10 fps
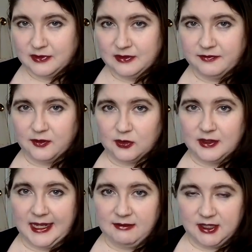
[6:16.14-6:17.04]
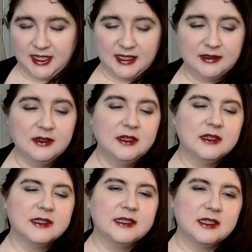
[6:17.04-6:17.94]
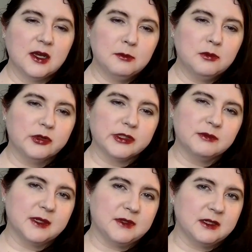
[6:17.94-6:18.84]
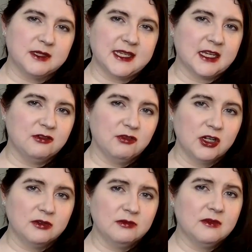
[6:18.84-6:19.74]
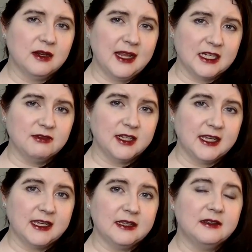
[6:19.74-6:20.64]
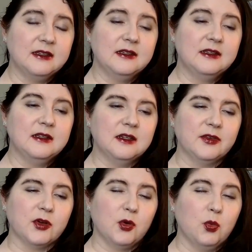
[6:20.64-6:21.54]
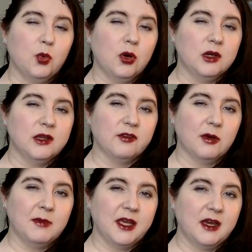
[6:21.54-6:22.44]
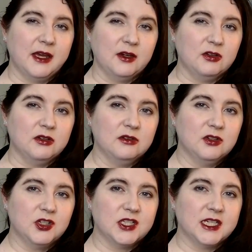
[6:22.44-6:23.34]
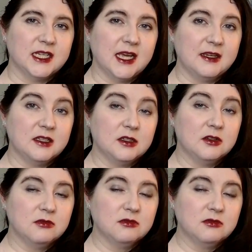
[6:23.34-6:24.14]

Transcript: for later in the year. Some will sometimes do a second run later in the year. I've got one I've got my eye on, just in case.